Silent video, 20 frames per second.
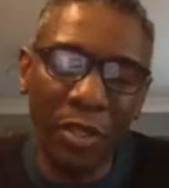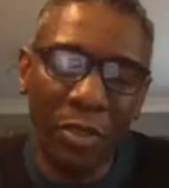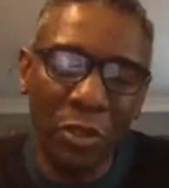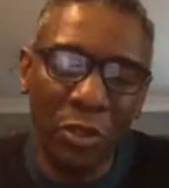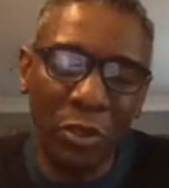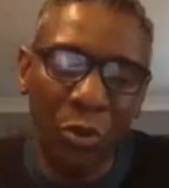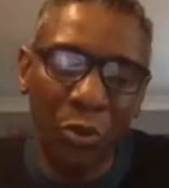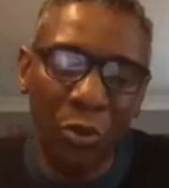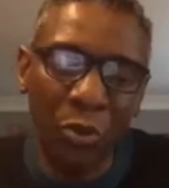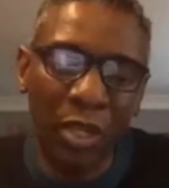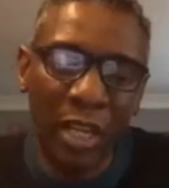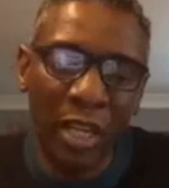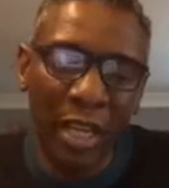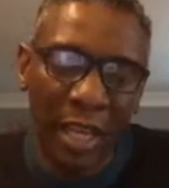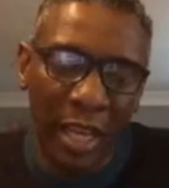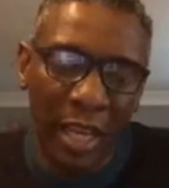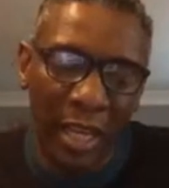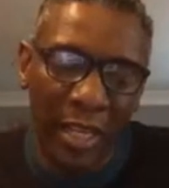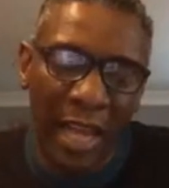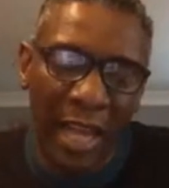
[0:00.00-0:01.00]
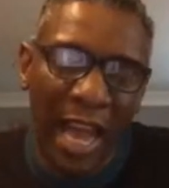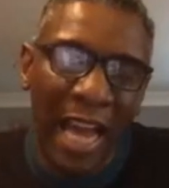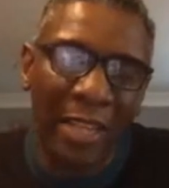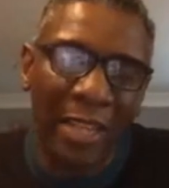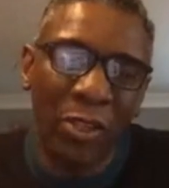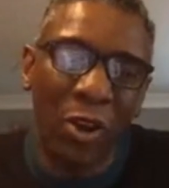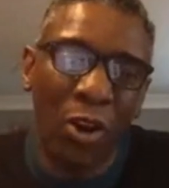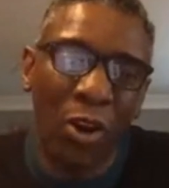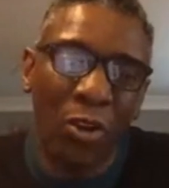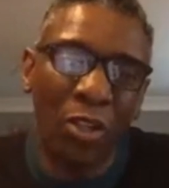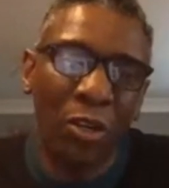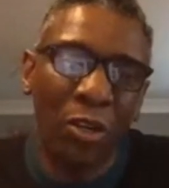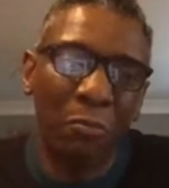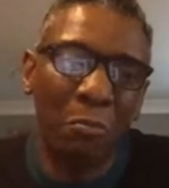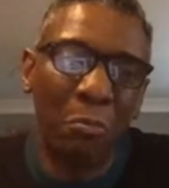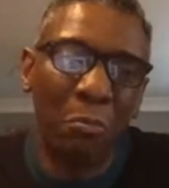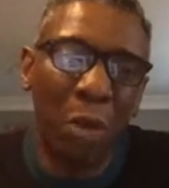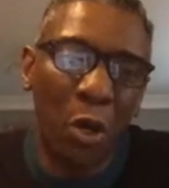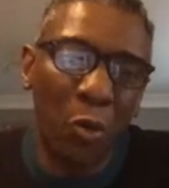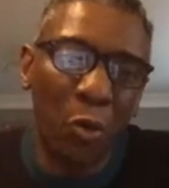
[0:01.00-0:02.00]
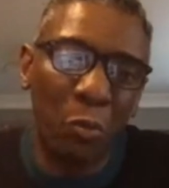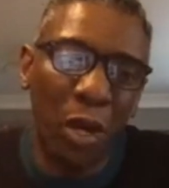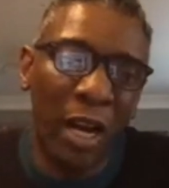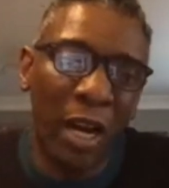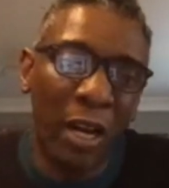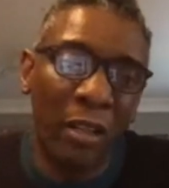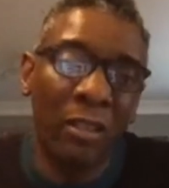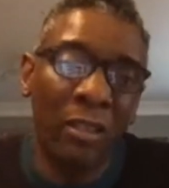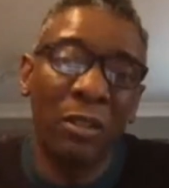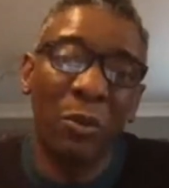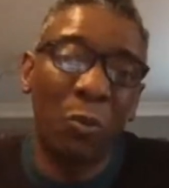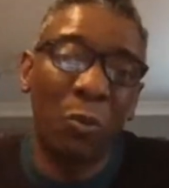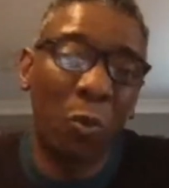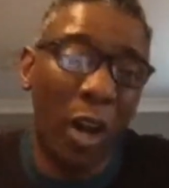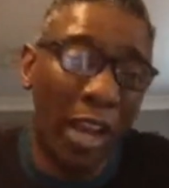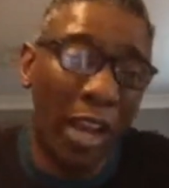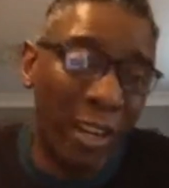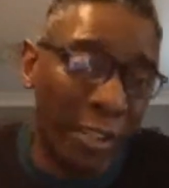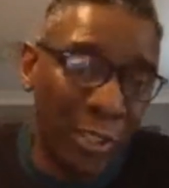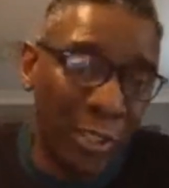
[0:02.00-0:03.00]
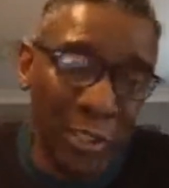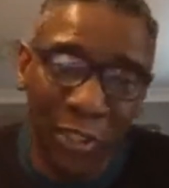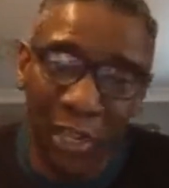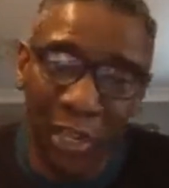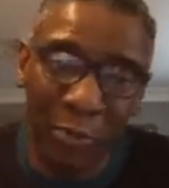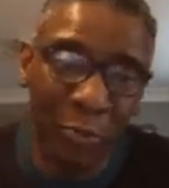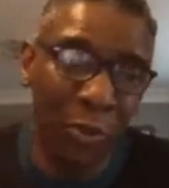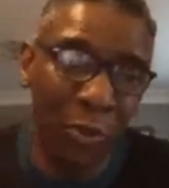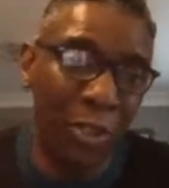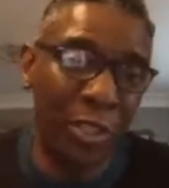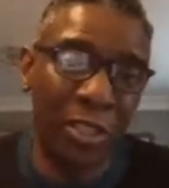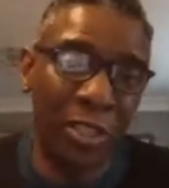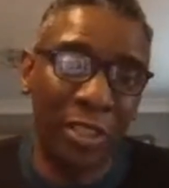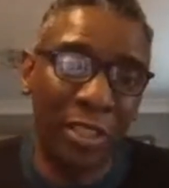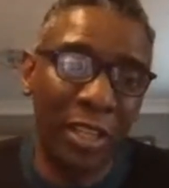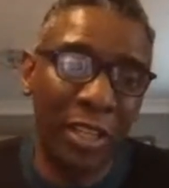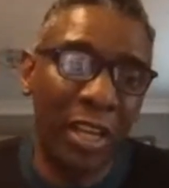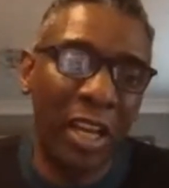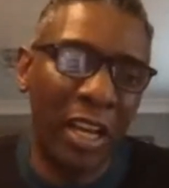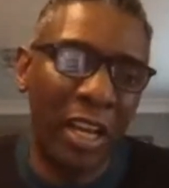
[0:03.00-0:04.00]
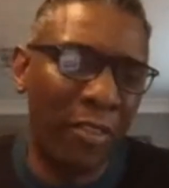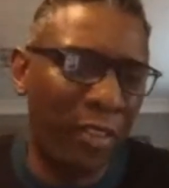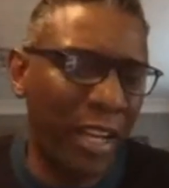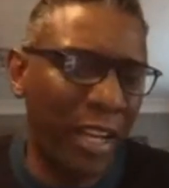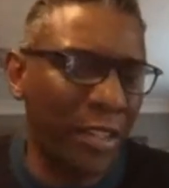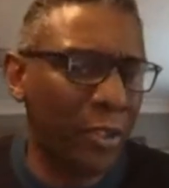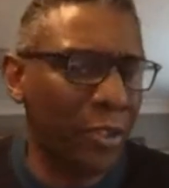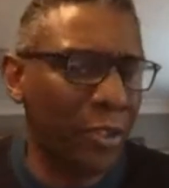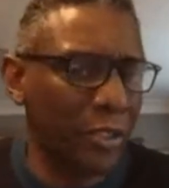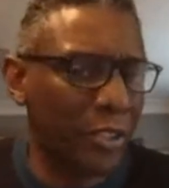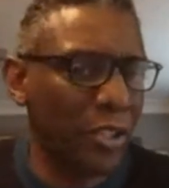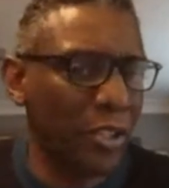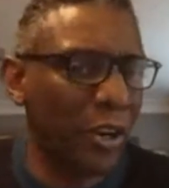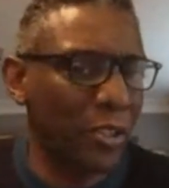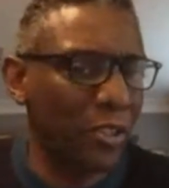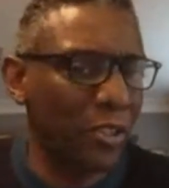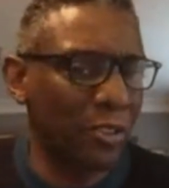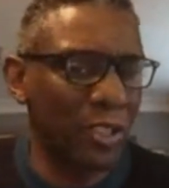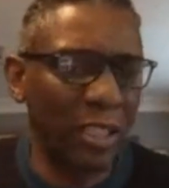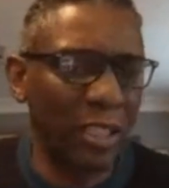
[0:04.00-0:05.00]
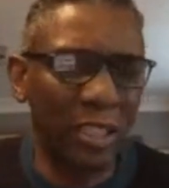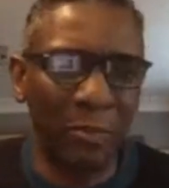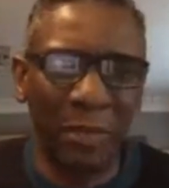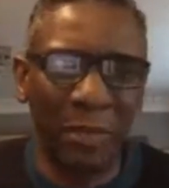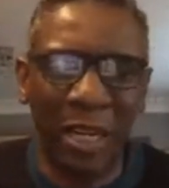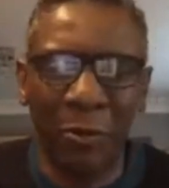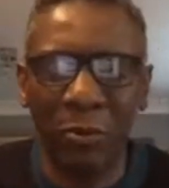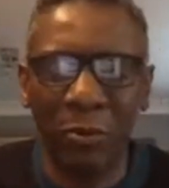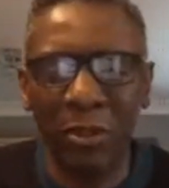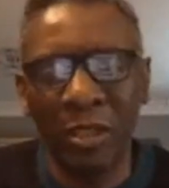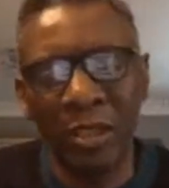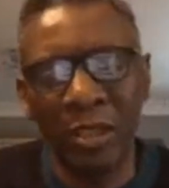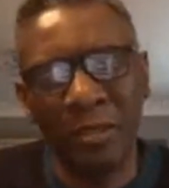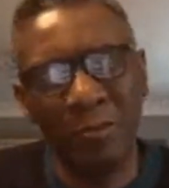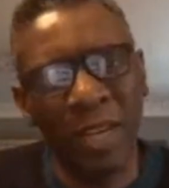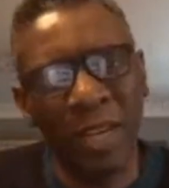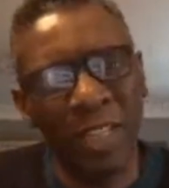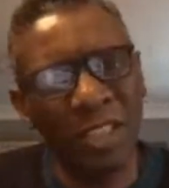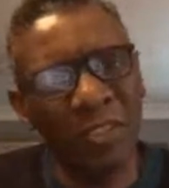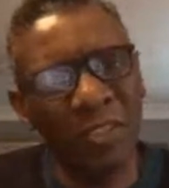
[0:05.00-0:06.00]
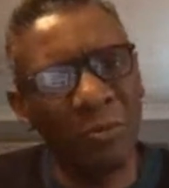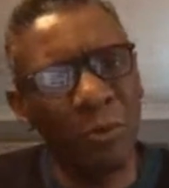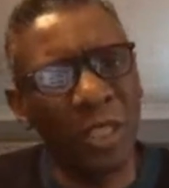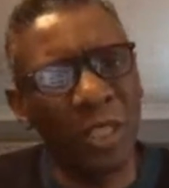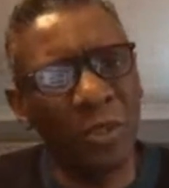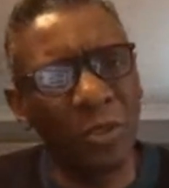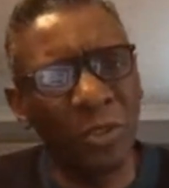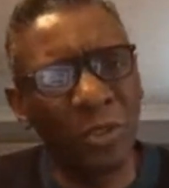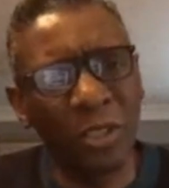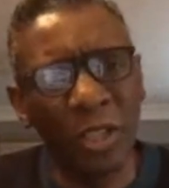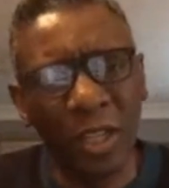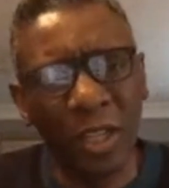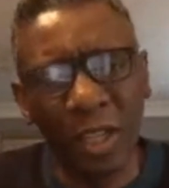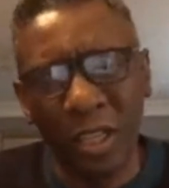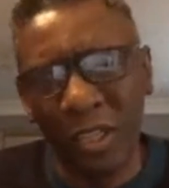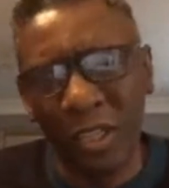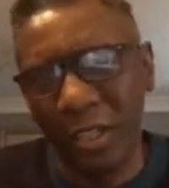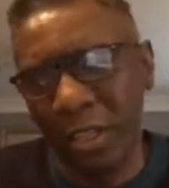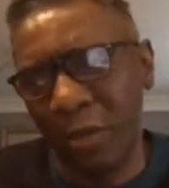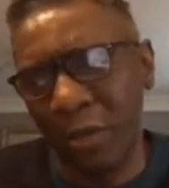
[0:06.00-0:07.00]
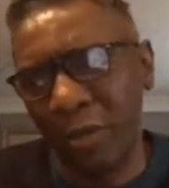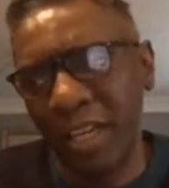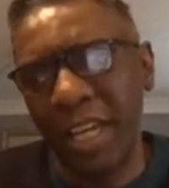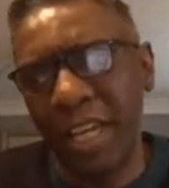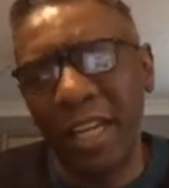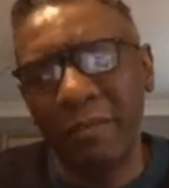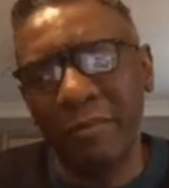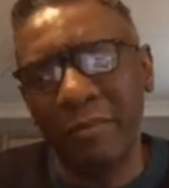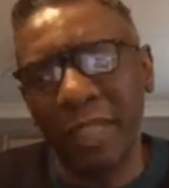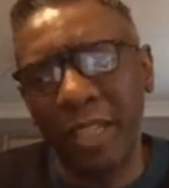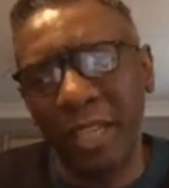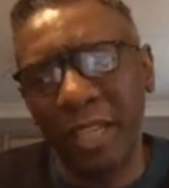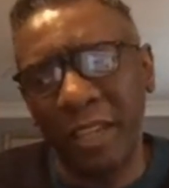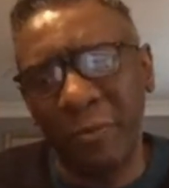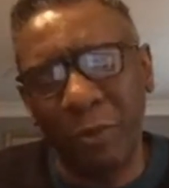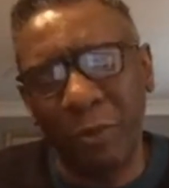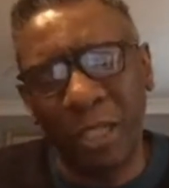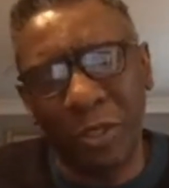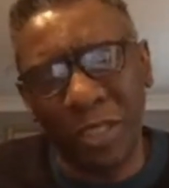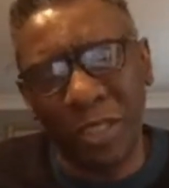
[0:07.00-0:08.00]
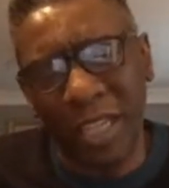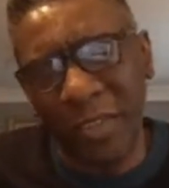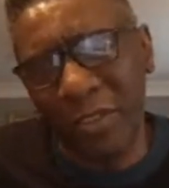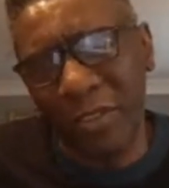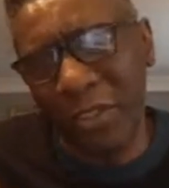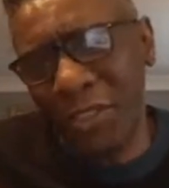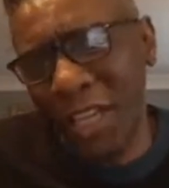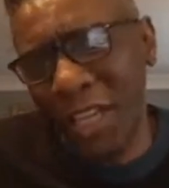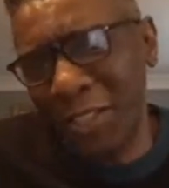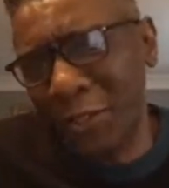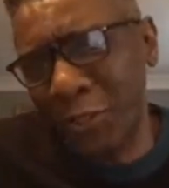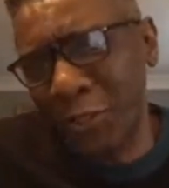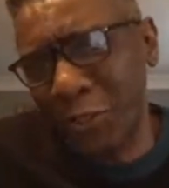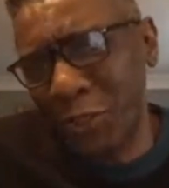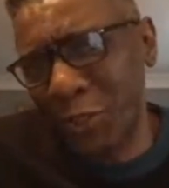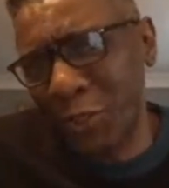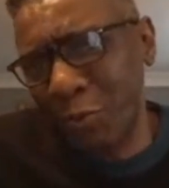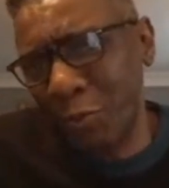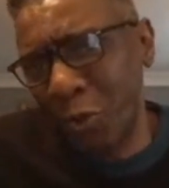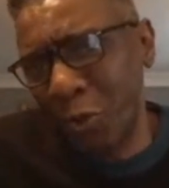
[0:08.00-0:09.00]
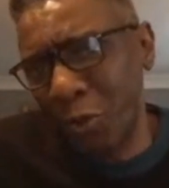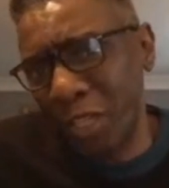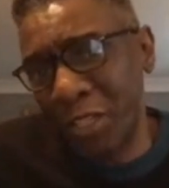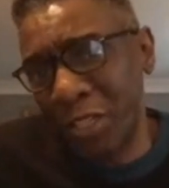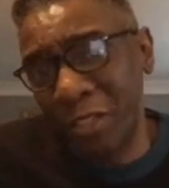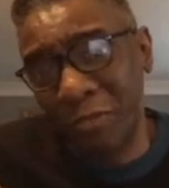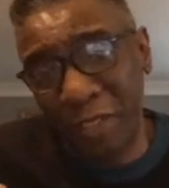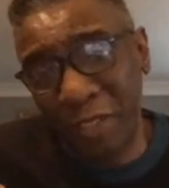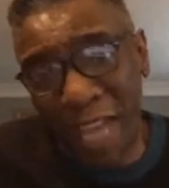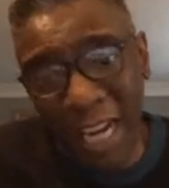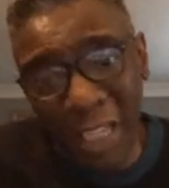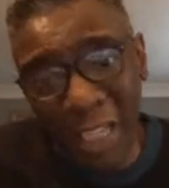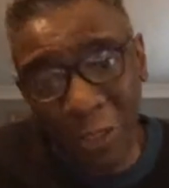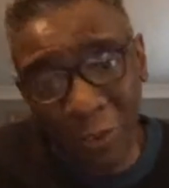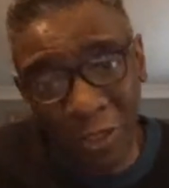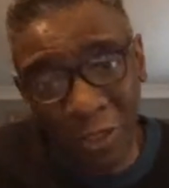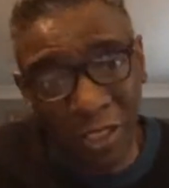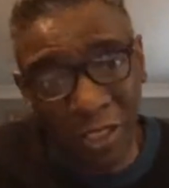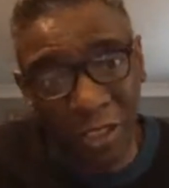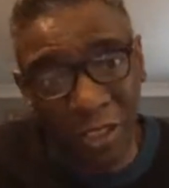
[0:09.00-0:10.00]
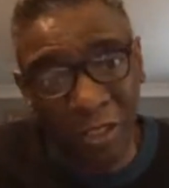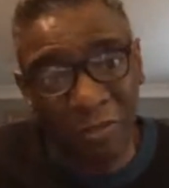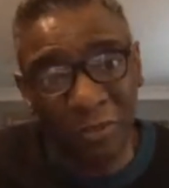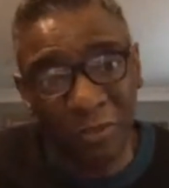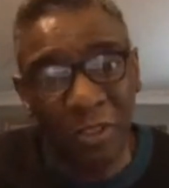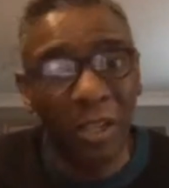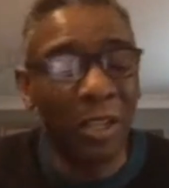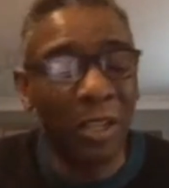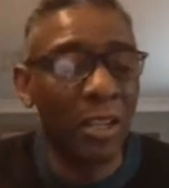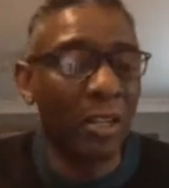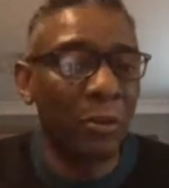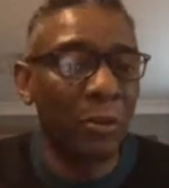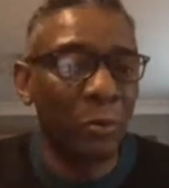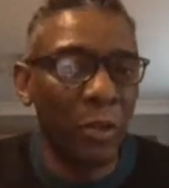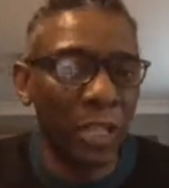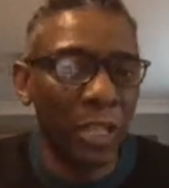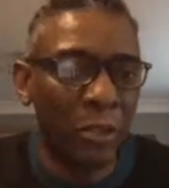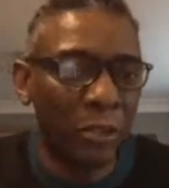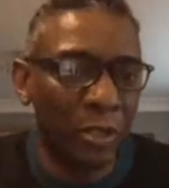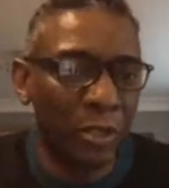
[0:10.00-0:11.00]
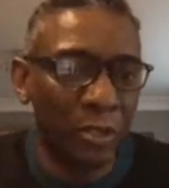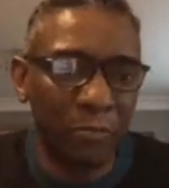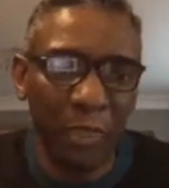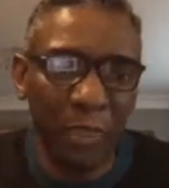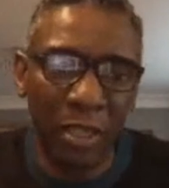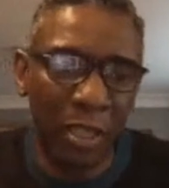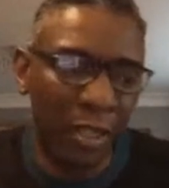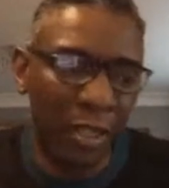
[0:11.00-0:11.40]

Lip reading: to an ad hoc mobile wireless network. And then you can start to think about, well, imagine if we could, you know, if we could get the sensors small enough and accurate enough, we could,